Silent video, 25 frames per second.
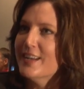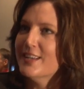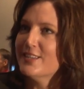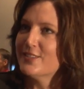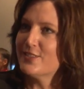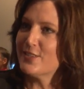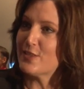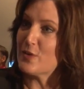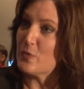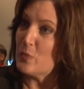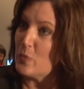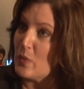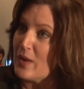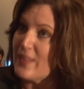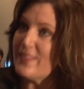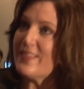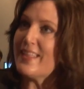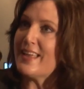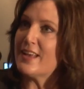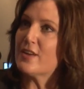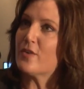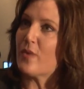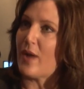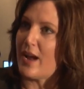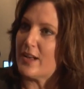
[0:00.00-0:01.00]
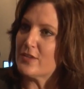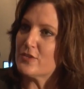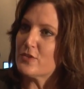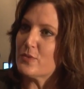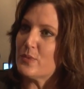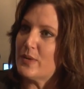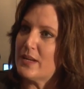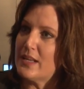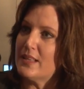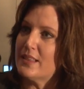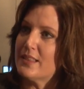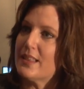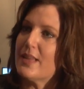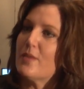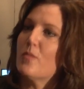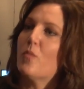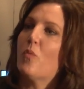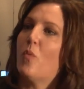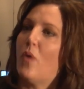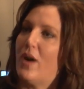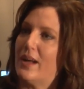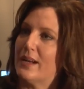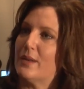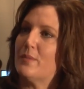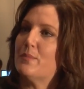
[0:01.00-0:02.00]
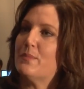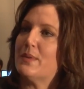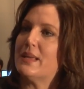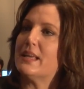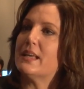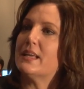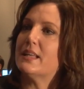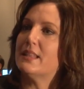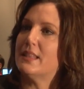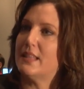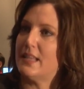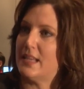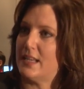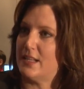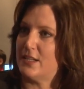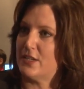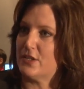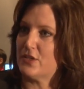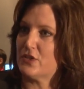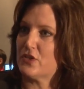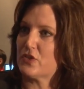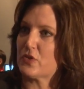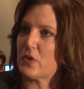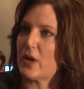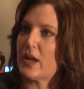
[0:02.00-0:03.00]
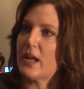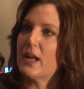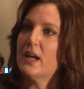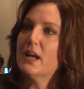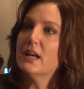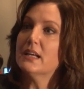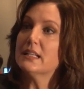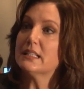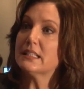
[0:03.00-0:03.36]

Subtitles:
so that when they graduate, they want to be in the industry.